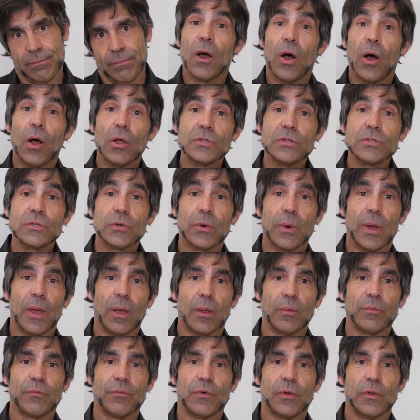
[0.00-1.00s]
Also
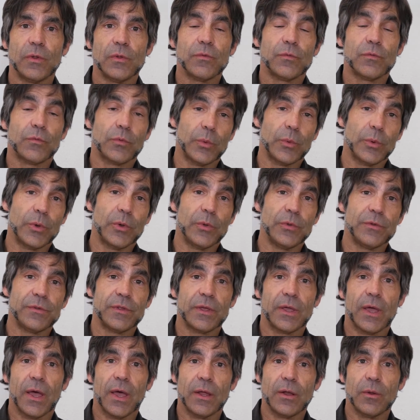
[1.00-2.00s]
helpful for
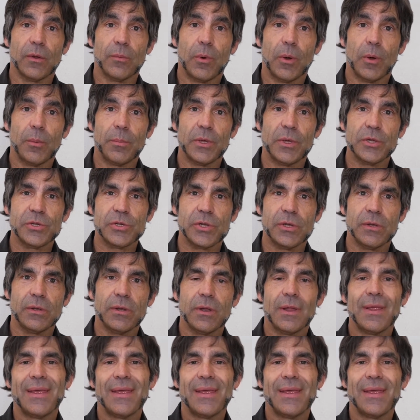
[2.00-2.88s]
reducing item omission,